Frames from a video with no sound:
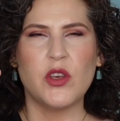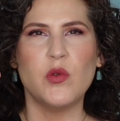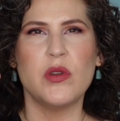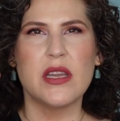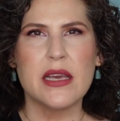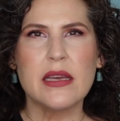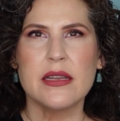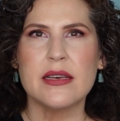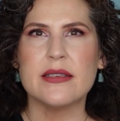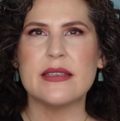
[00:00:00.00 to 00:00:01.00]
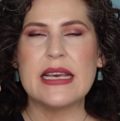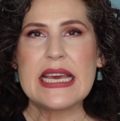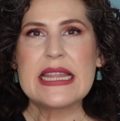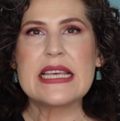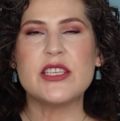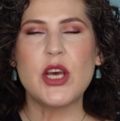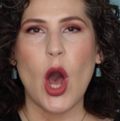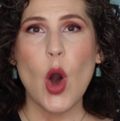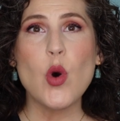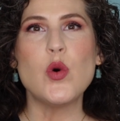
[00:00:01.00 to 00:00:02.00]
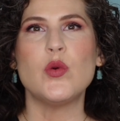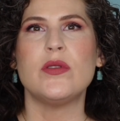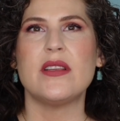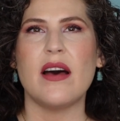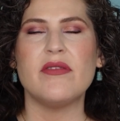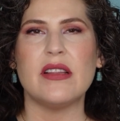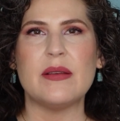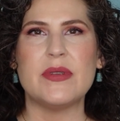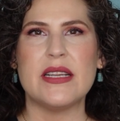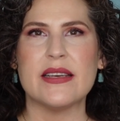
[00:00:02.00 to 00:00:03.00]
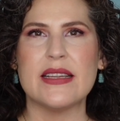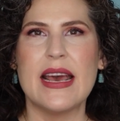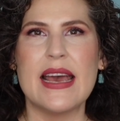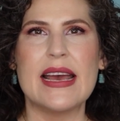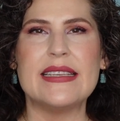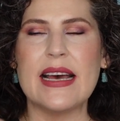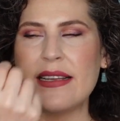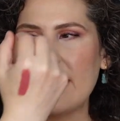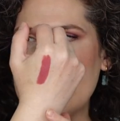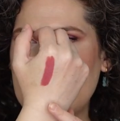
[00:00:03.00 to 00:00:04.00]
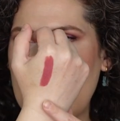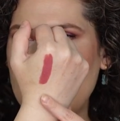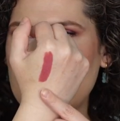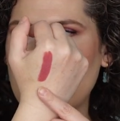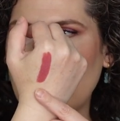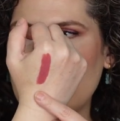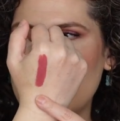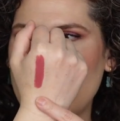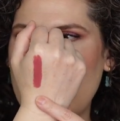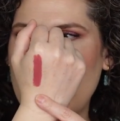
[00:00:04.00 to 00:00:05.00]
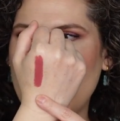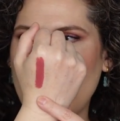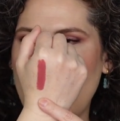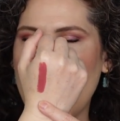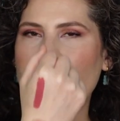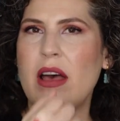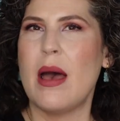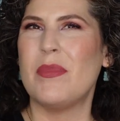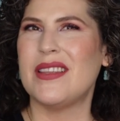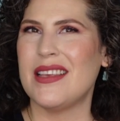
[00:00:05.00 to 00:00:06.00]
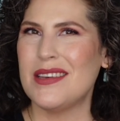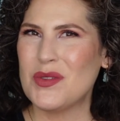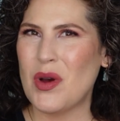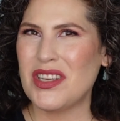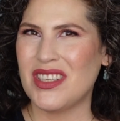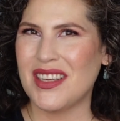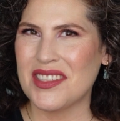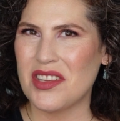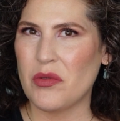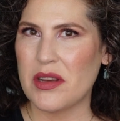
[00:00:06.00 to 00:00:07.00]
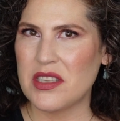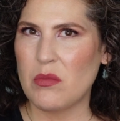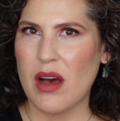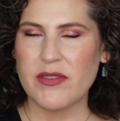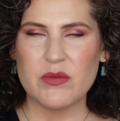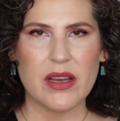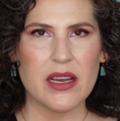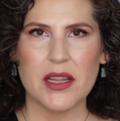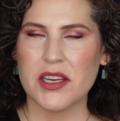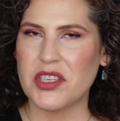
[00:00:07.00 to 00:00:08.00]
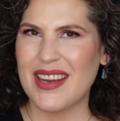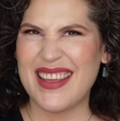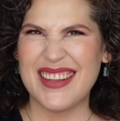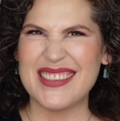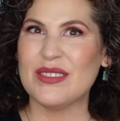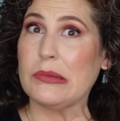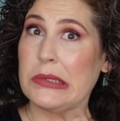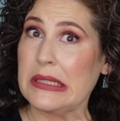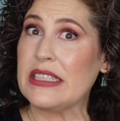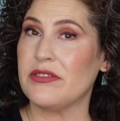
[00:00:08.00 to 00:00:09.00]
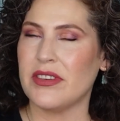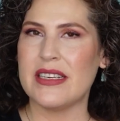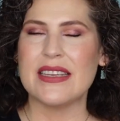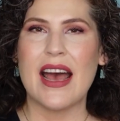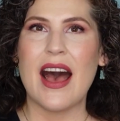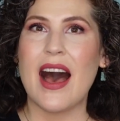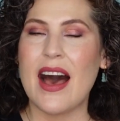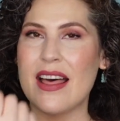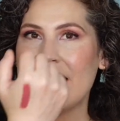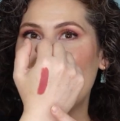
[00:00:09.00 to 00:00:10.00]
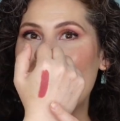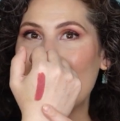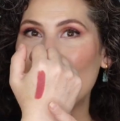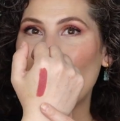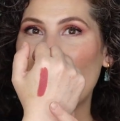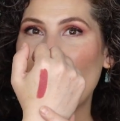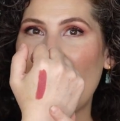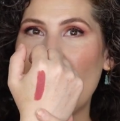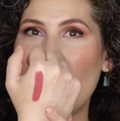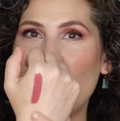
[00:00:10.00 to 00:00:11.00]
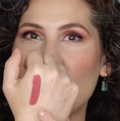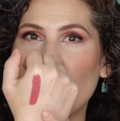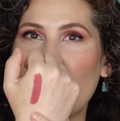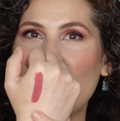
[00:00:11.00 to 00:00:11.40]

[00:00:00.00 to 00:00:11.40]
uniqueness in the tones of the lipsticks. It does at times look like a straight up mauve, but then you swatch it next to the rest of the mauves in my collection and it's real different. This is one of my most